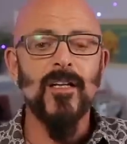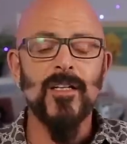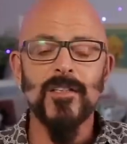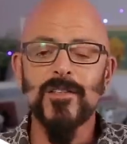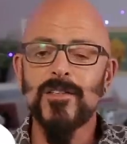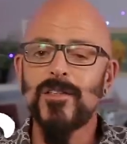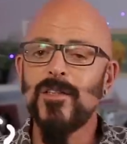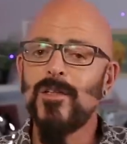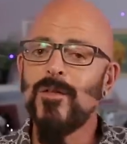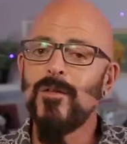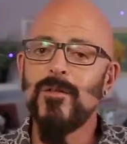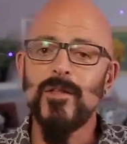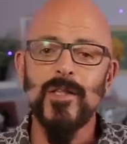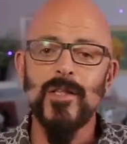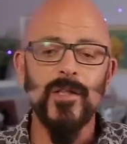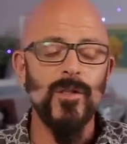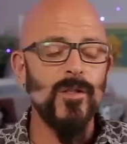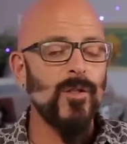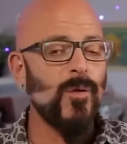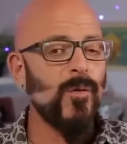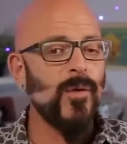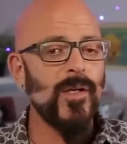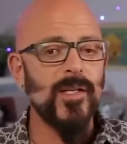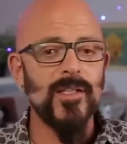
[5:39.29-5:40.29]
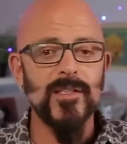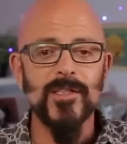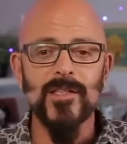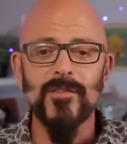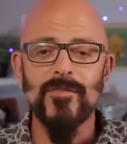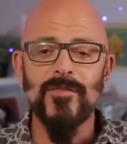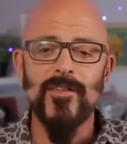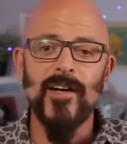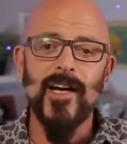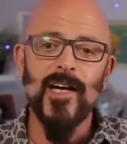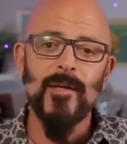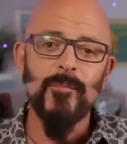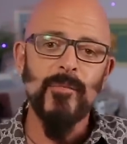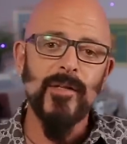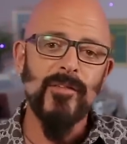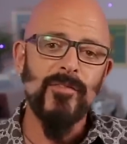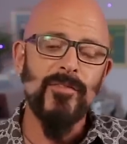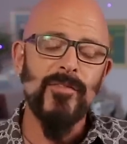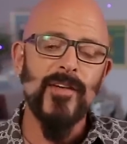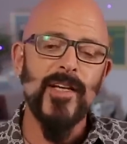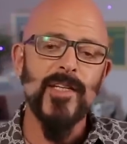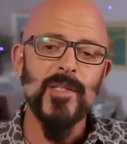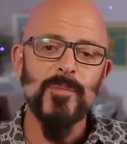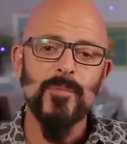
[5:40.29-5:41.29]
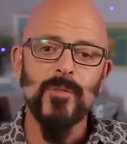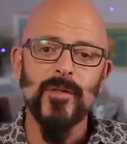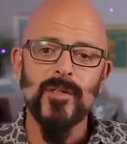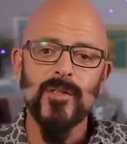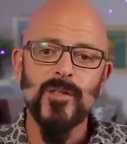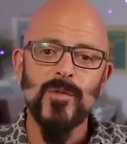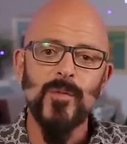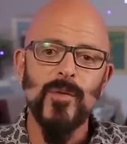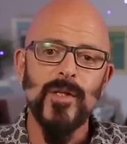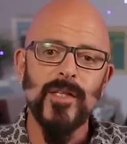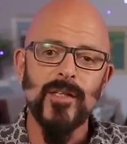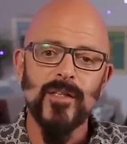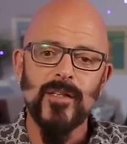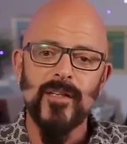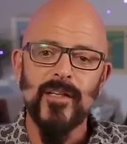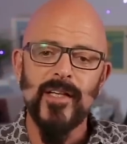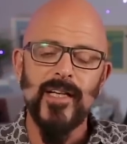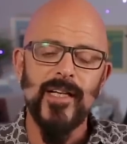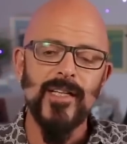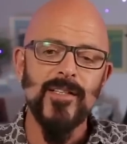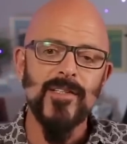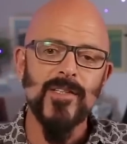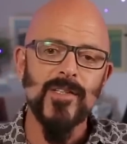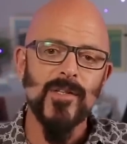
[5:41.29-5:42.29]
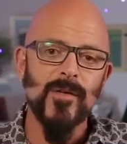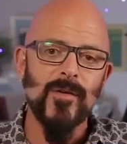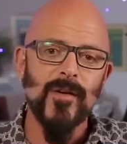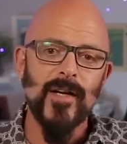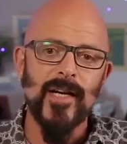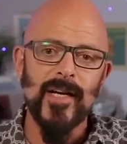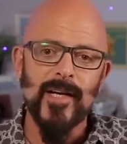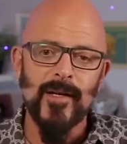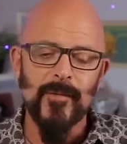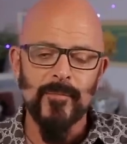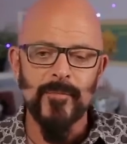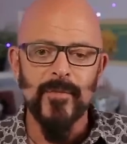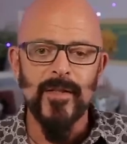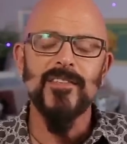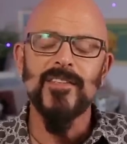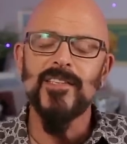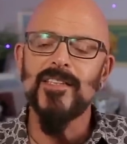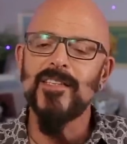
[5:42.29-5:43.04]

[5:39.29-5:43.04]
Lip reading: Also, you know where else to find me, Facebook, Twitter, Instagram.